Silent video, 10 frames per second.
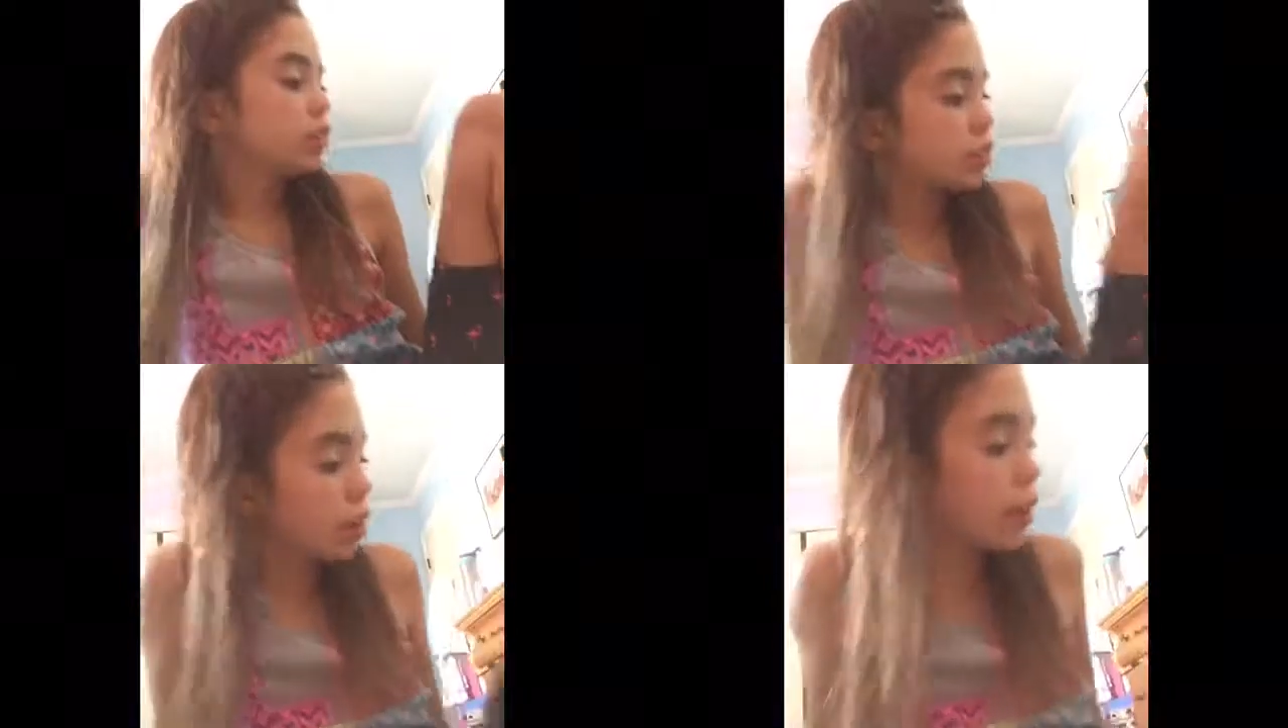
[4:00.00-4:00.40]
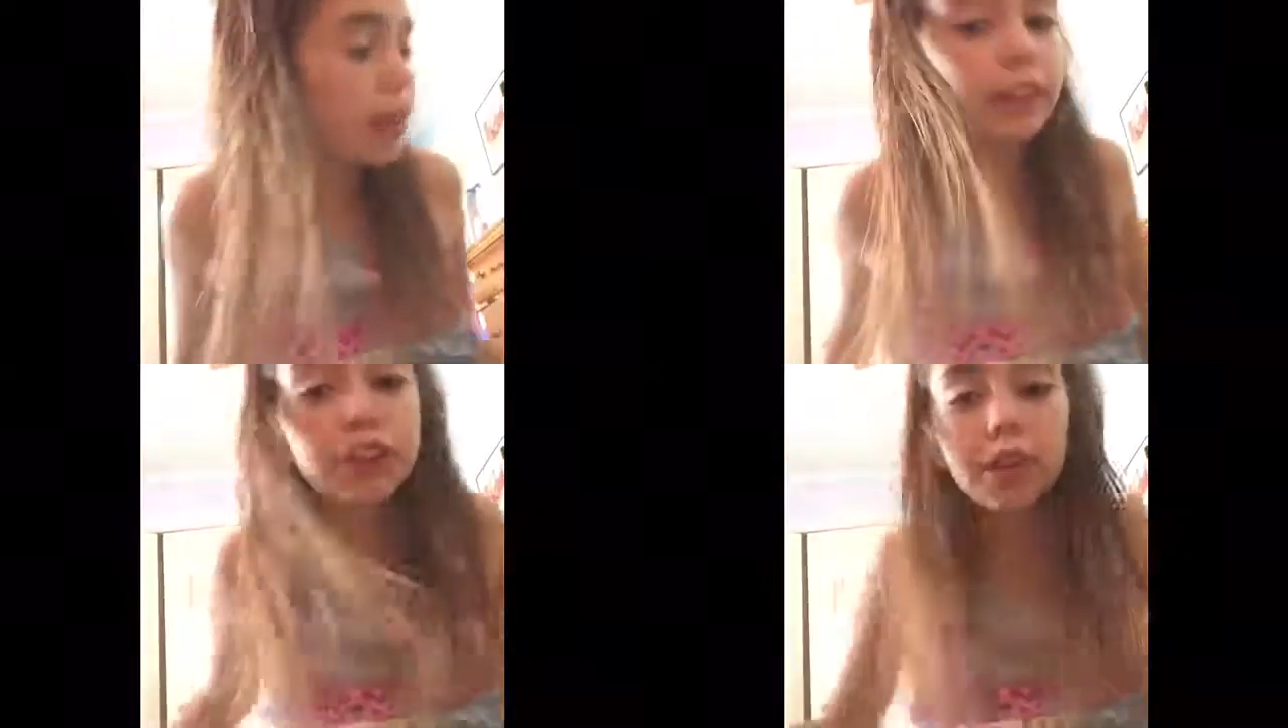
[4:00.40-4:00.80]
So the
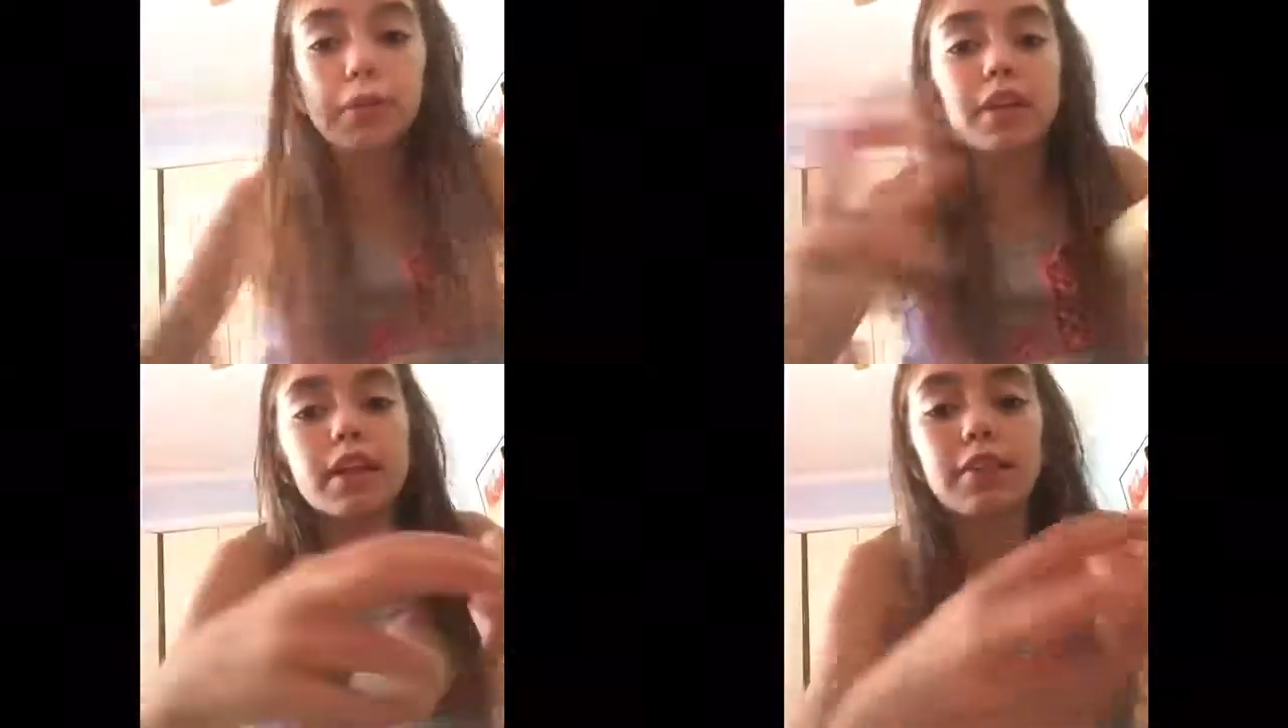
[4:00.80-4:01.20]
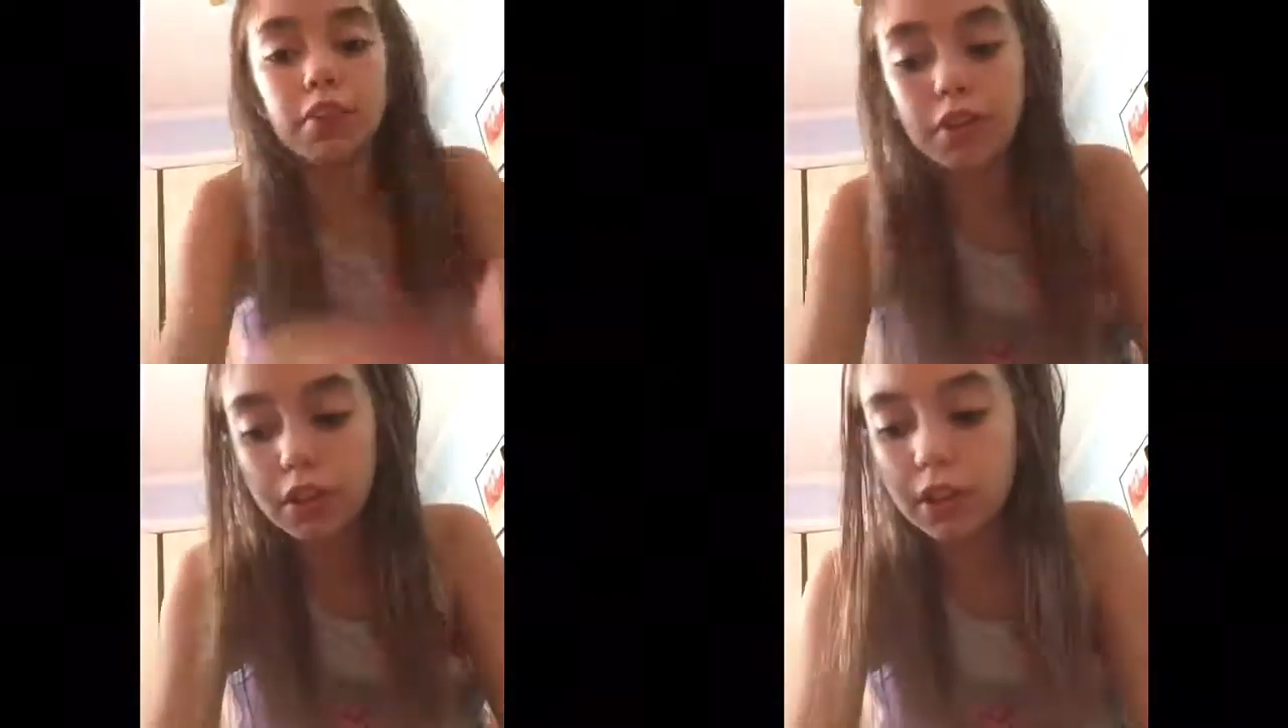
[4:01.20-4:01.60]
extra I'm gonna give
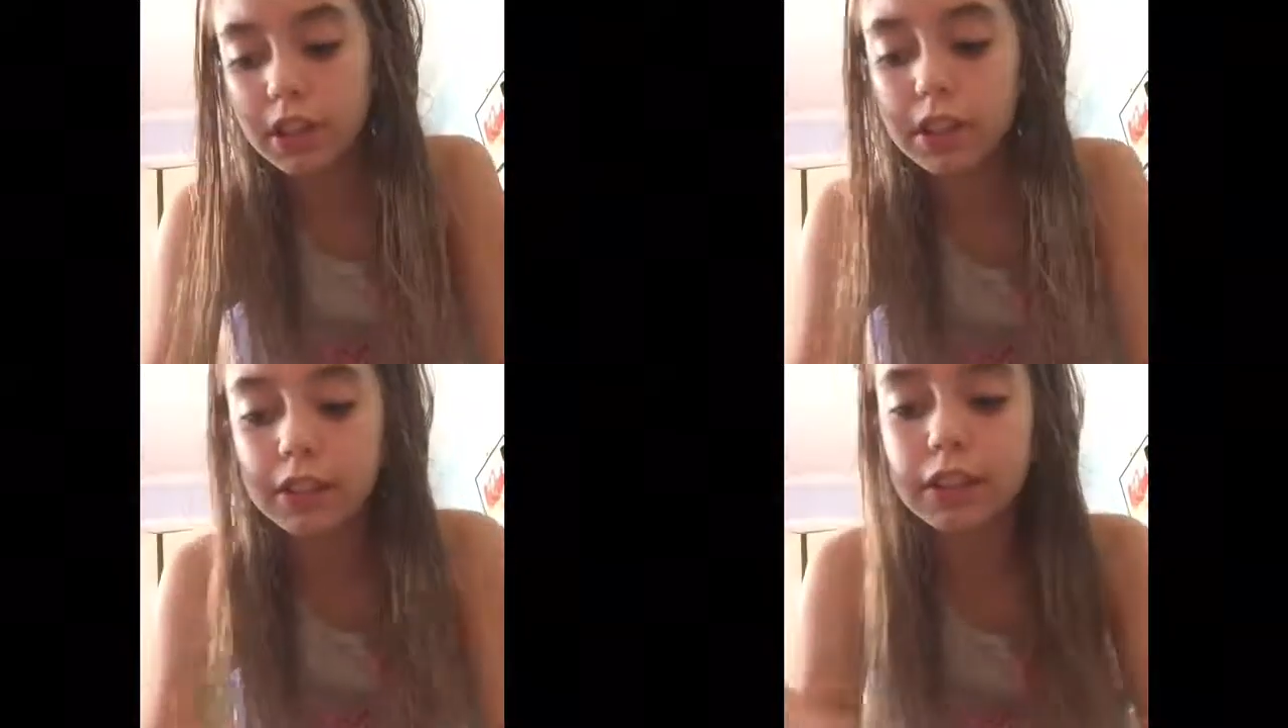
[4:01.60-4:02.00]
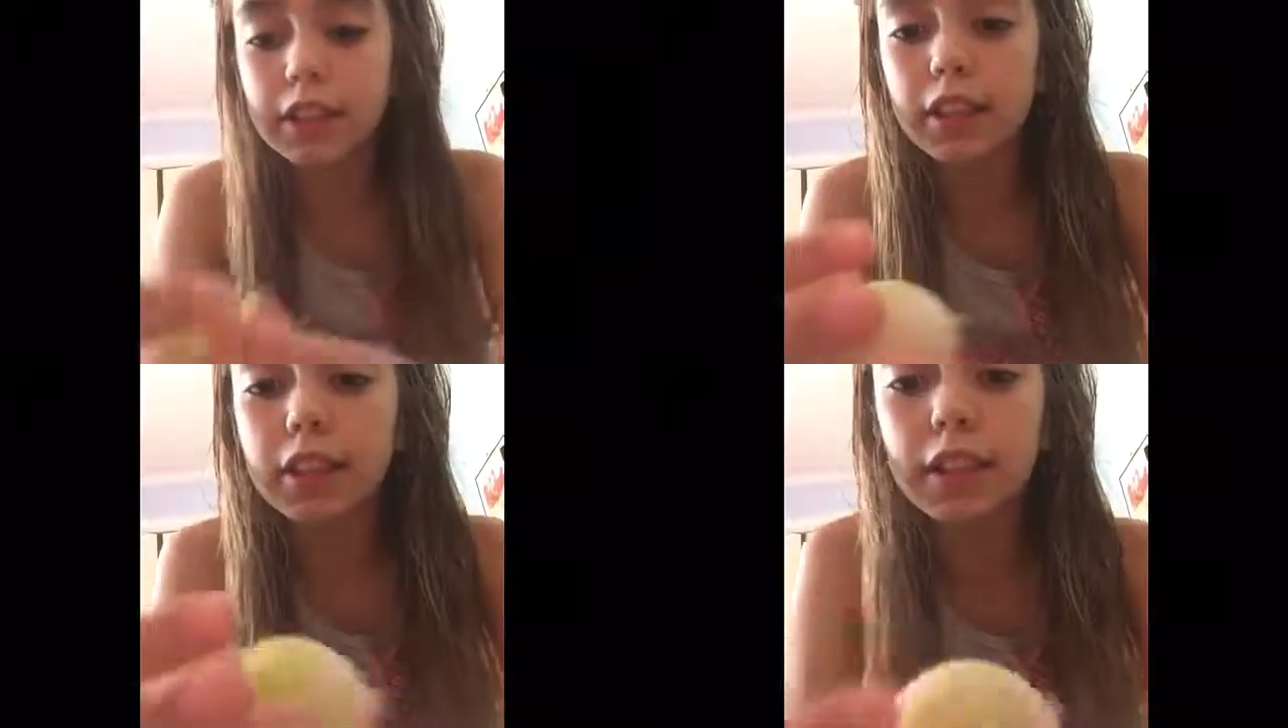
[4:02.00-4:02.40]
her is
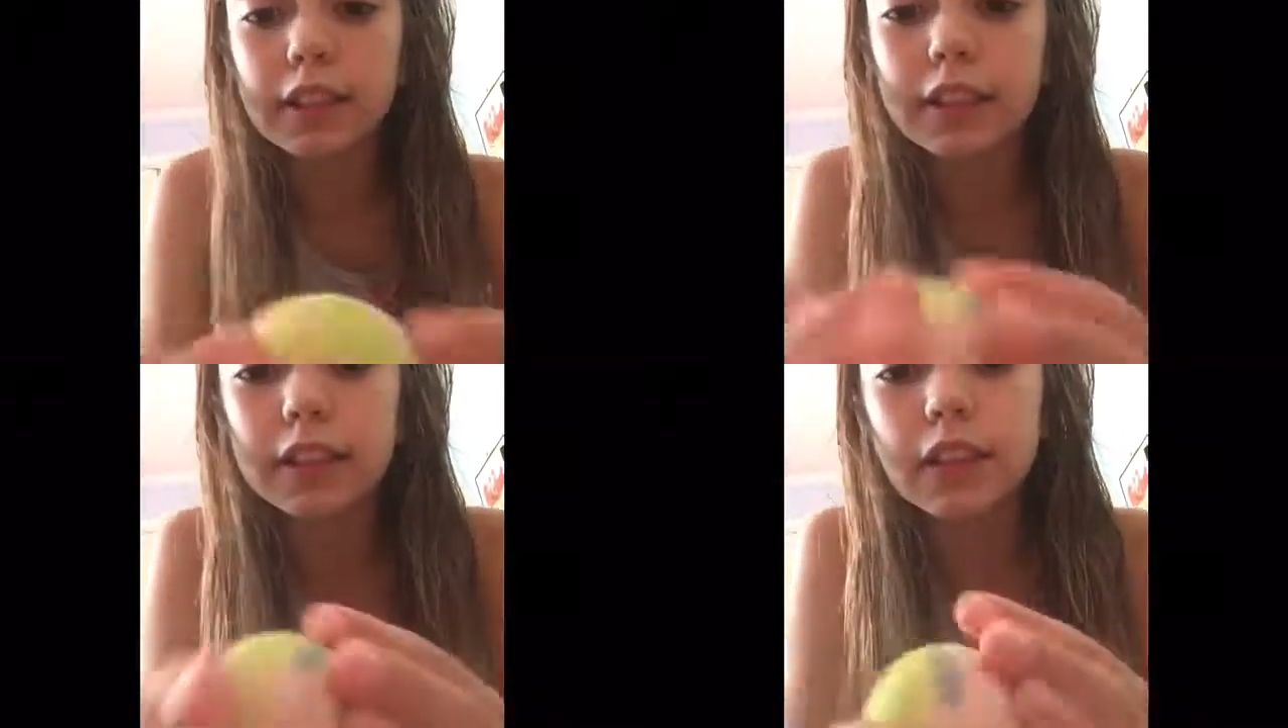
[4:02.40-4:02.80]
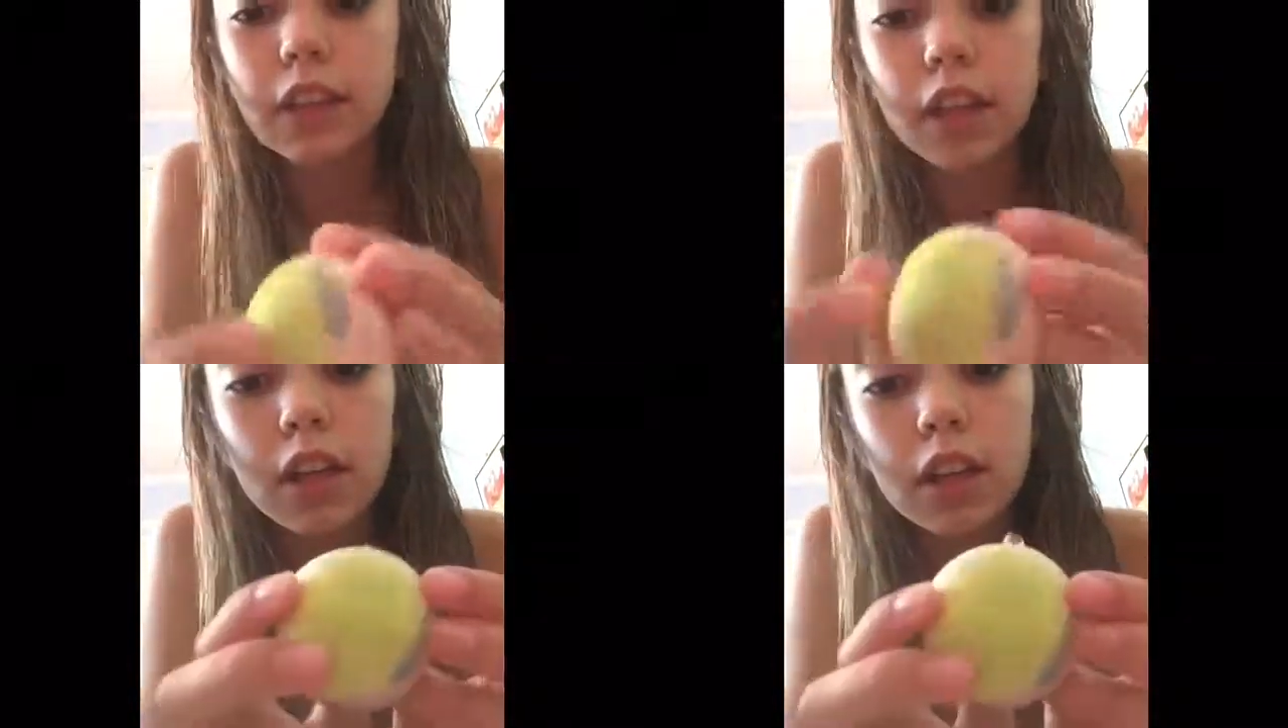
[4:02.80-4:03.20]
this
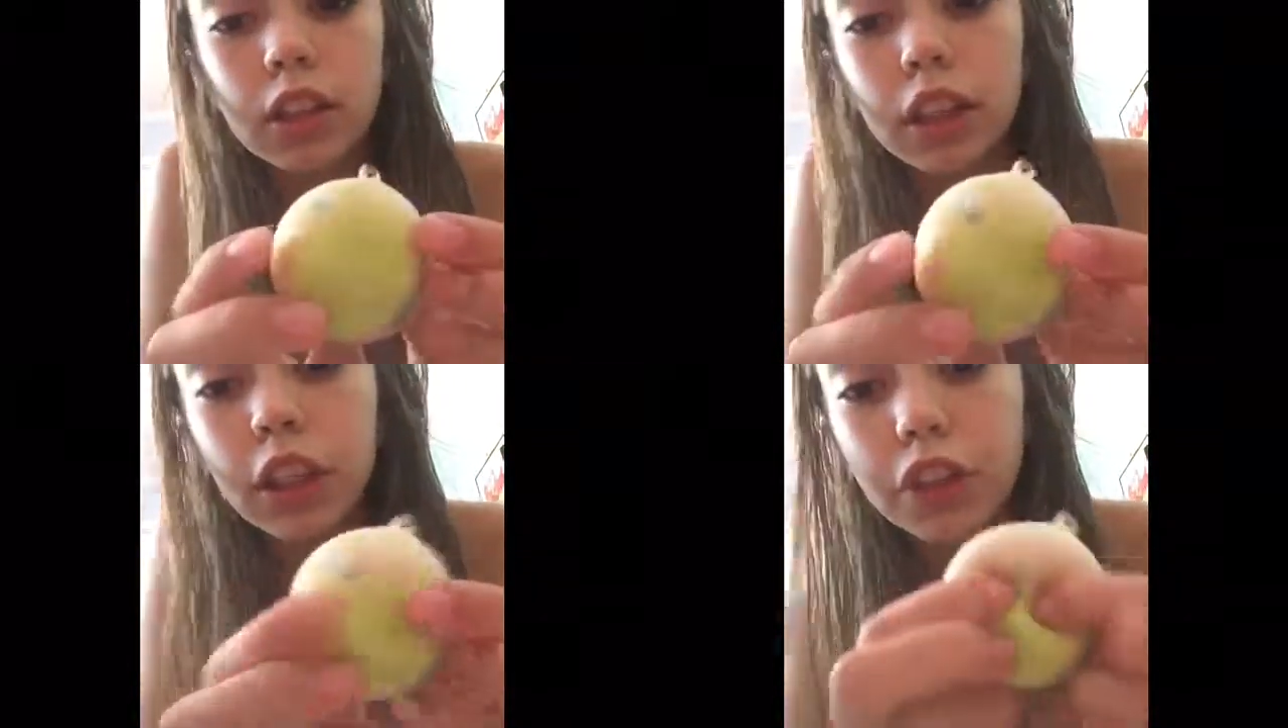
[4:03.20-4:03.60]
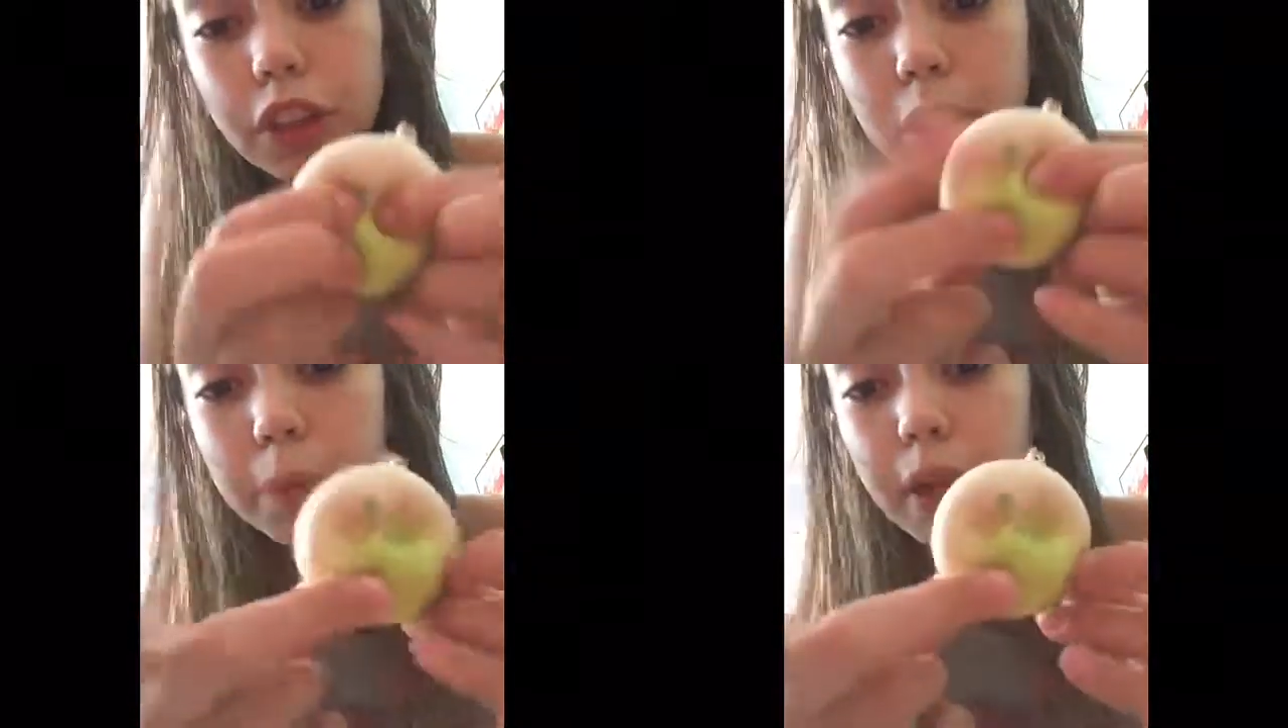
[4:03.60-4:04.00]
green